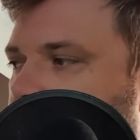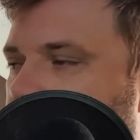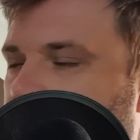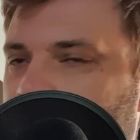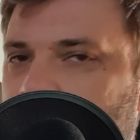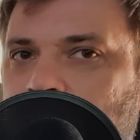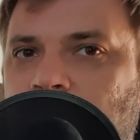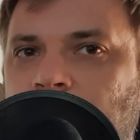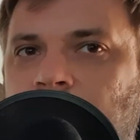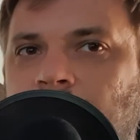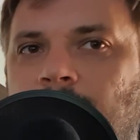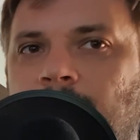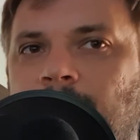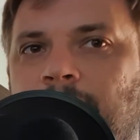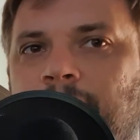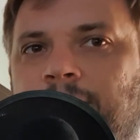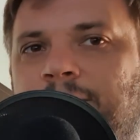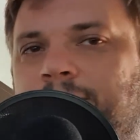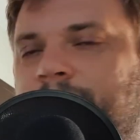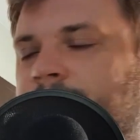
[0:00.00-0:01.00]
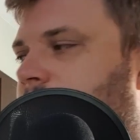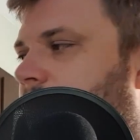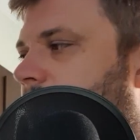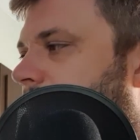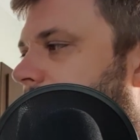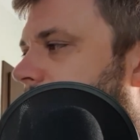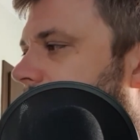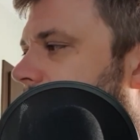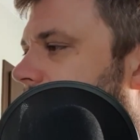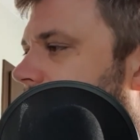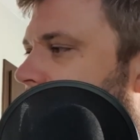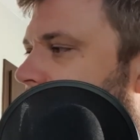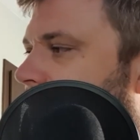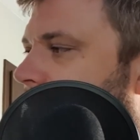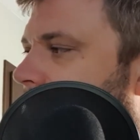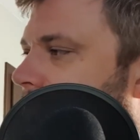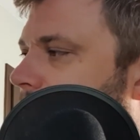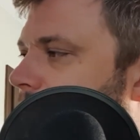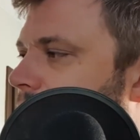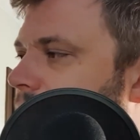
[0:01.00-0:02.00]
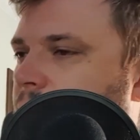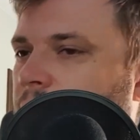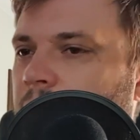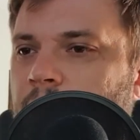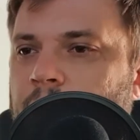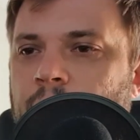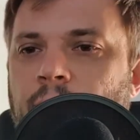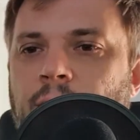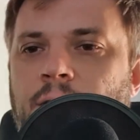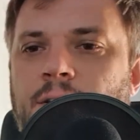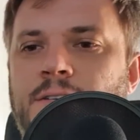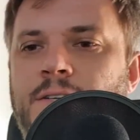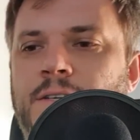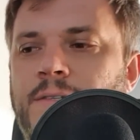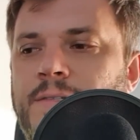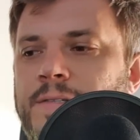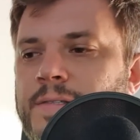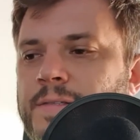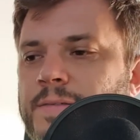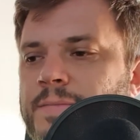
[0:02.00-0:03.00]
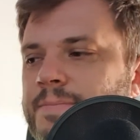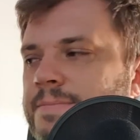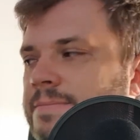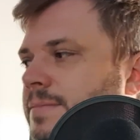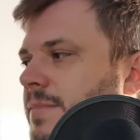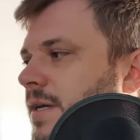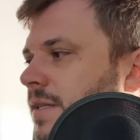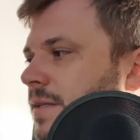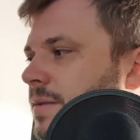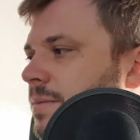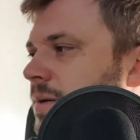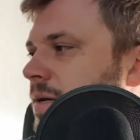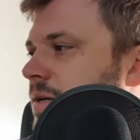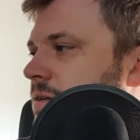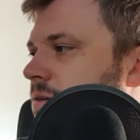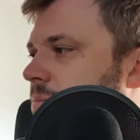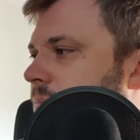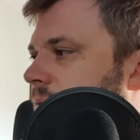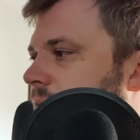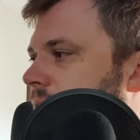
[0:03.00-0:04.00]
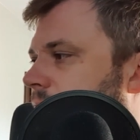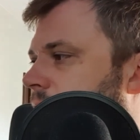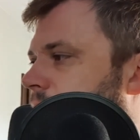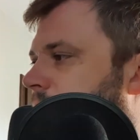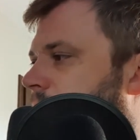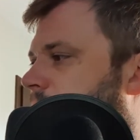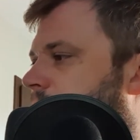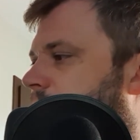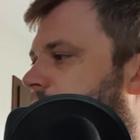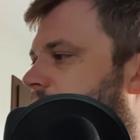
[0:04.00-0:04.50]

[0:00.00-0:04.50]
So then some more calculations and measurements.